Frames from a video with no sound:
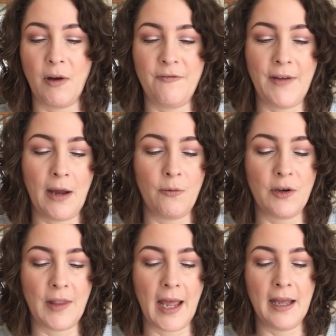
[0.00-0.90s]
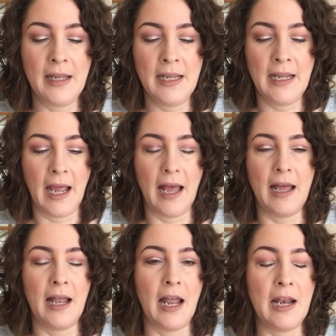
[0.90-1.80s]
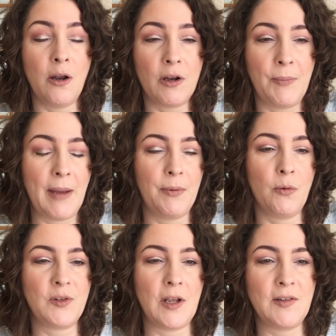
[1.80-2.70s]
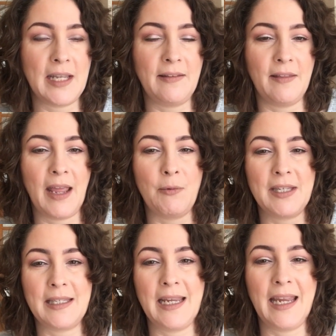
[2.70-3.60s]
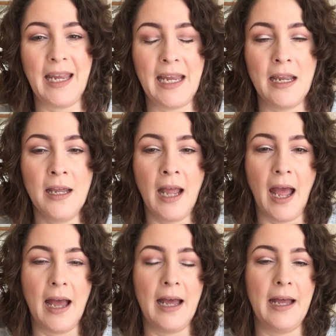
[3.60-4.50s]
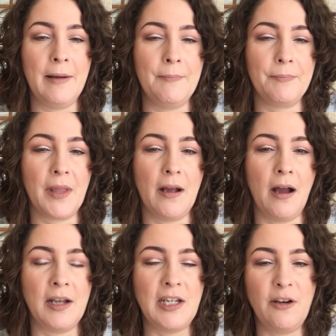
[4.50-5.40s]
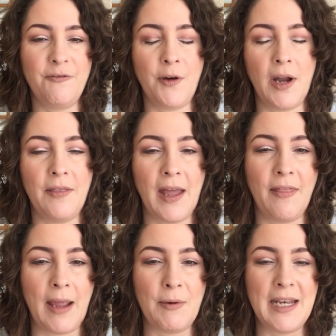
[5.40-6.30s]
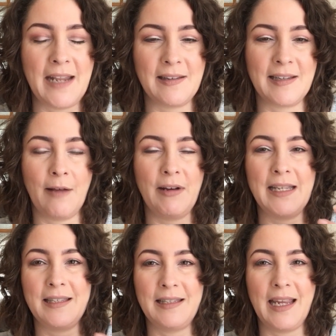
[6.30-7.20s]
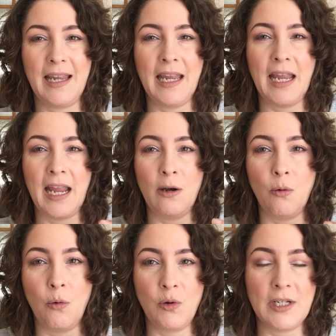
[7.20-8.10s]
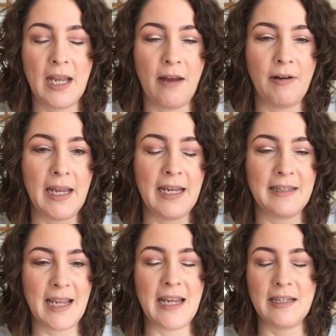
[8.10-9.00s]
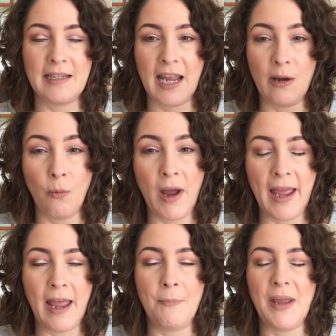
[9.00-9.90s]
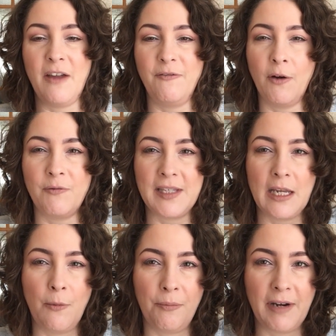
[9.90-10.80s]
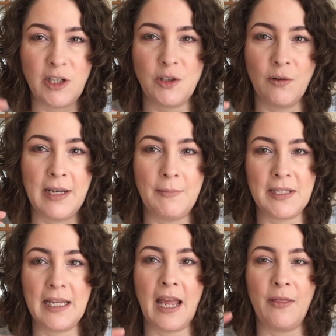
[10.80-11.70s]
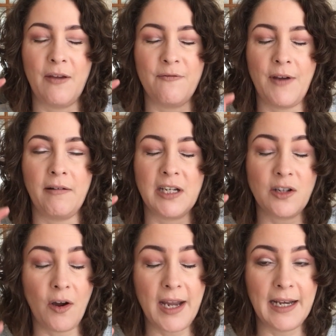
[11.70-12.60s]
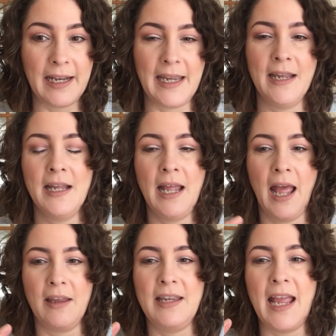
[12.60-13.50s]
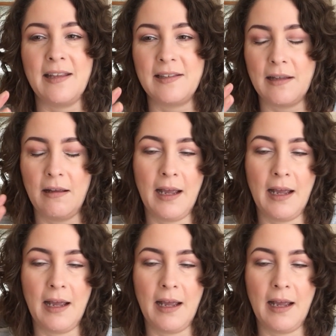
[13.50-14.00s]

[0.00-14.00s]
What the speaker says: I found that a lot of people also said that they were sticky. I didn't find that they were necessarily sticky in ordinary day-to-day wear, but if obviously you pressed your lips together very tightly, yes,